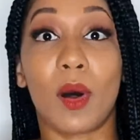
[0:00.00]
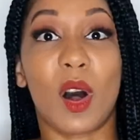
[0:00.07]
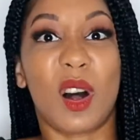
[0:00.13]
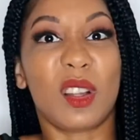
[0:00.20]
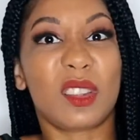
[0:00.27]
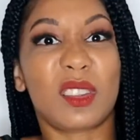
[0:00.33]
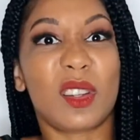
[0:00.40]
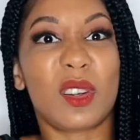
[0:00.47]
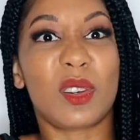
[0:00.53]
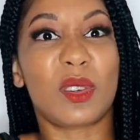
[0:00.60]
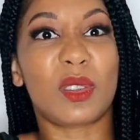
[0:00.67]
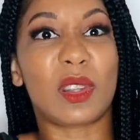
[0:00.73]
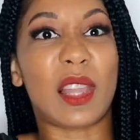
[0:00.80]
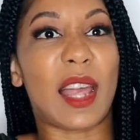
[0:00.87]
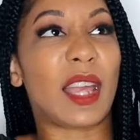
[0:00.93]

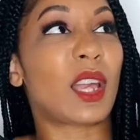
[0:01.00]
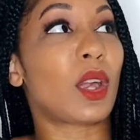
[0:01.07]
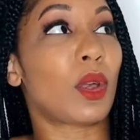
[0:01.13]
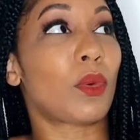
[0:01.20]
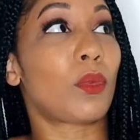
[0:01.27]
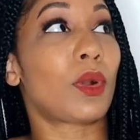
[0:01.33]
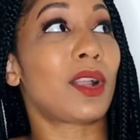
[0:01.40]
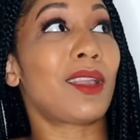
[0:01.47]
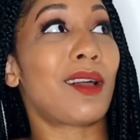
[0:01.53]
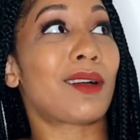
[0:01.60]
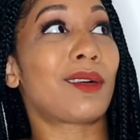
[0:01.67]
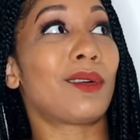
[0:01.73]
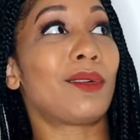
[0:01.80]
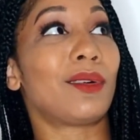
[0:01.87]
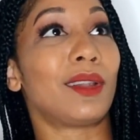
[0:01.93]
Also, like, where are y'all
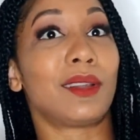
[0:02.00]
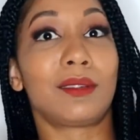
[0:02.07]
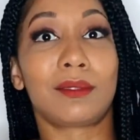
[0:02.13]
going?